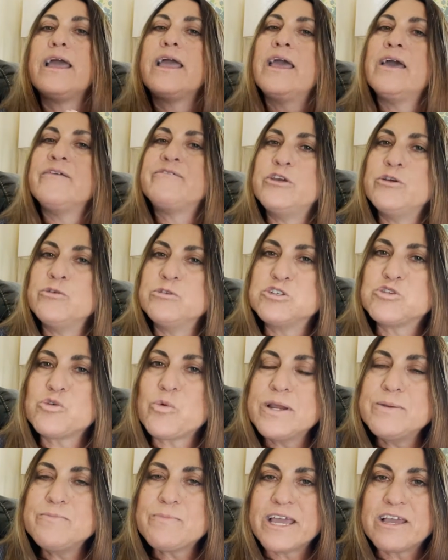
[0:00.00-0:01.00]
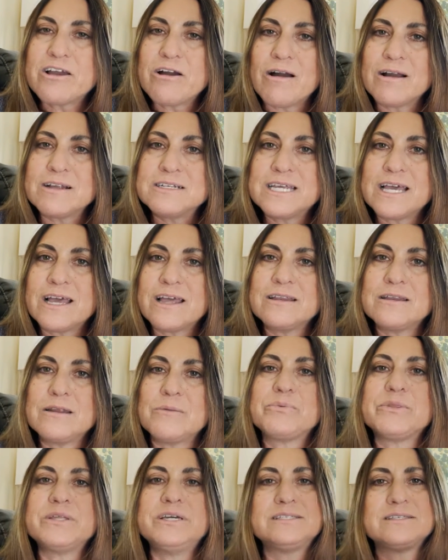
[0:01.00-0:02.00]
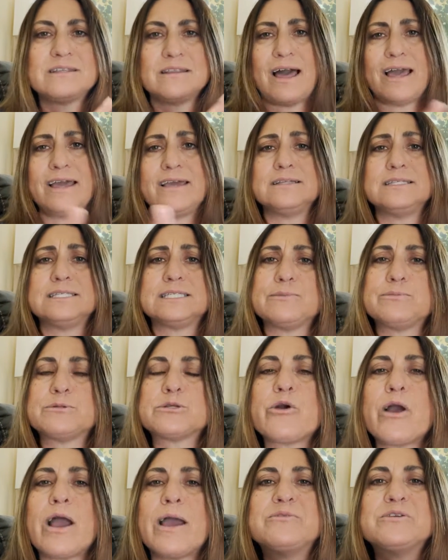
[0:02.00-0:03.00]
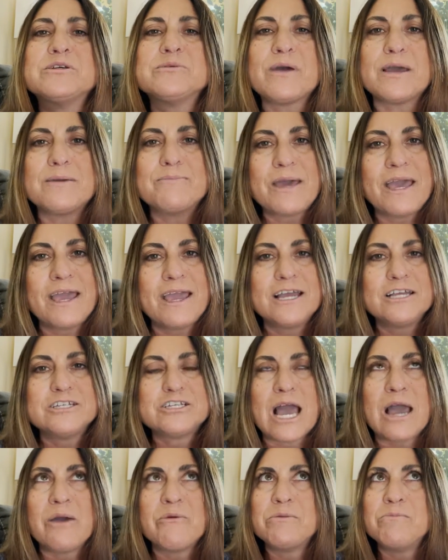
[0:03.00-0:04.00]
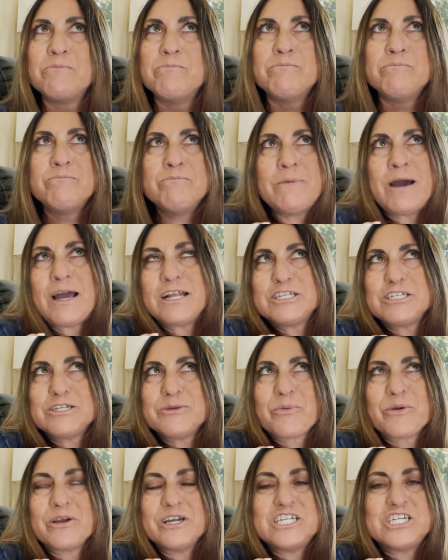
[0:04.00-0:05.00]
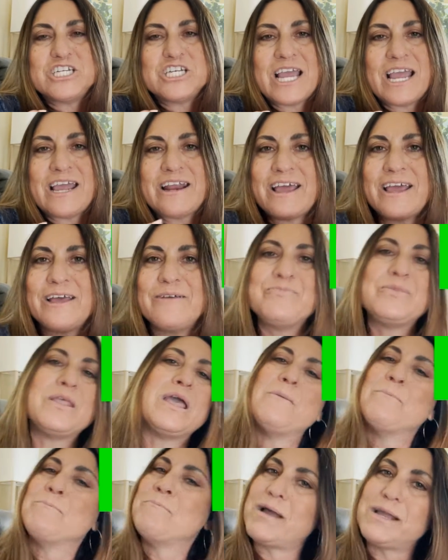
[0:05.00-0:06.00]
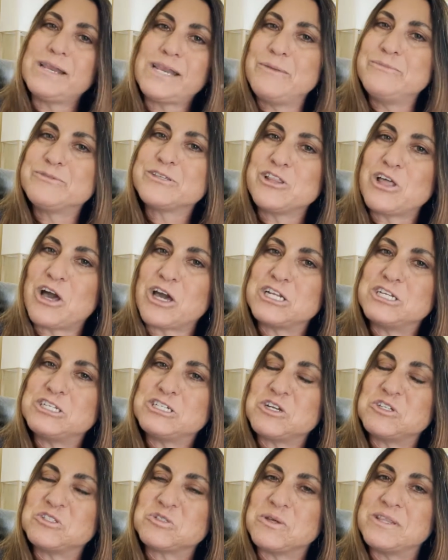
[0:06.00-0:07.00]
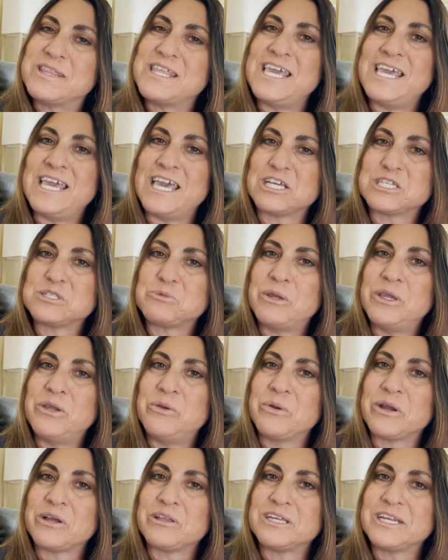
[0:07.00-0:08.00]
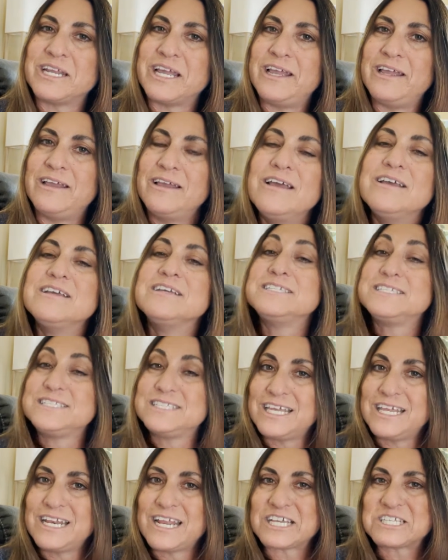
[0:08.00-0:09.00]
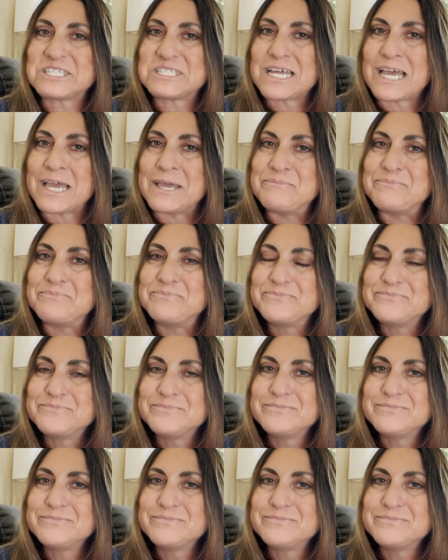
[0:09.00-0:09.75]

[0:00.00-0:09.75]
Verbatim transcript: If you enjoyed my content, please like and subscribe to my page. I would much appreciate it. My name's Allana Jones with eXp Realty. See you next time.